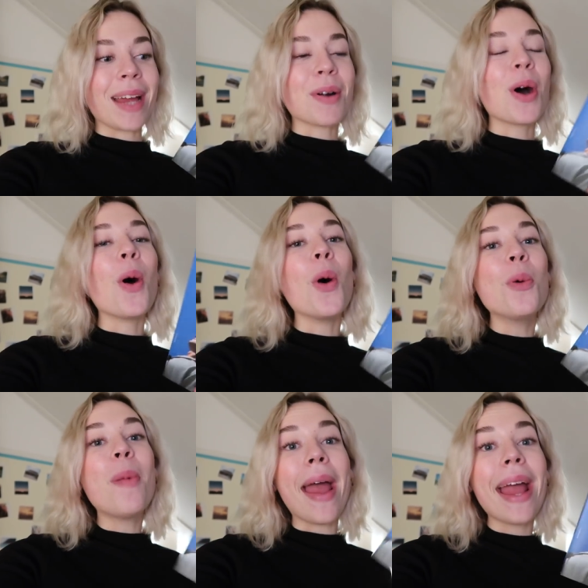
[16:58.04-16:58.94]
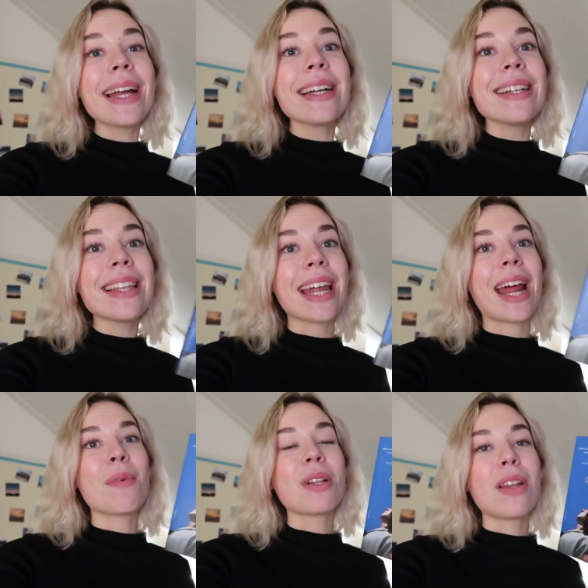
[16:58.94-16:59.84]
I'm hoping that
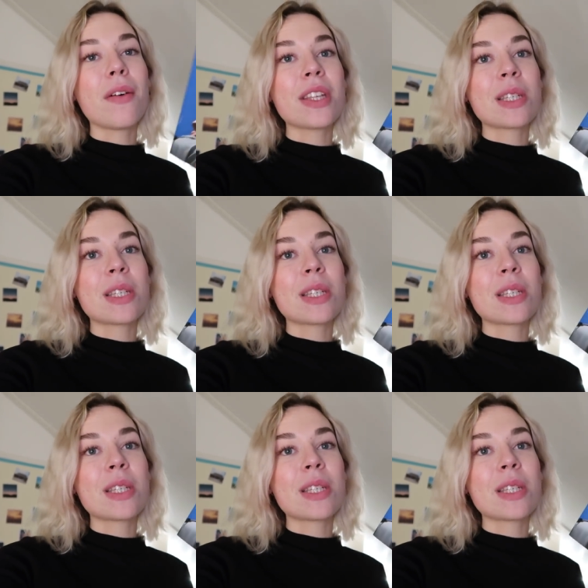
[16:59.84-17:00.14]
I will love